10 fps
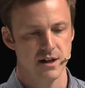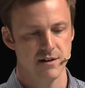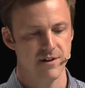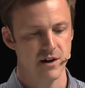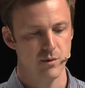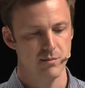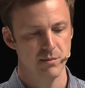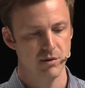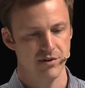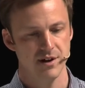And in fact, when
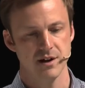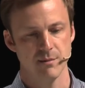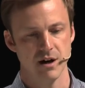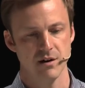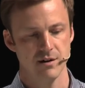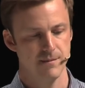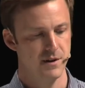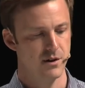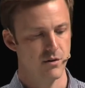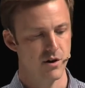people think about,
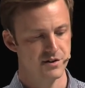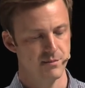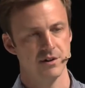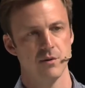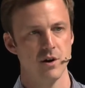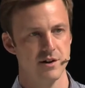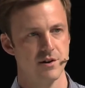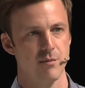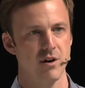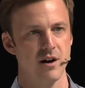you know, ultimately what is
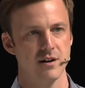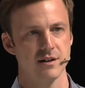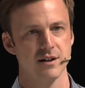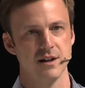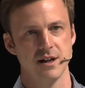our product,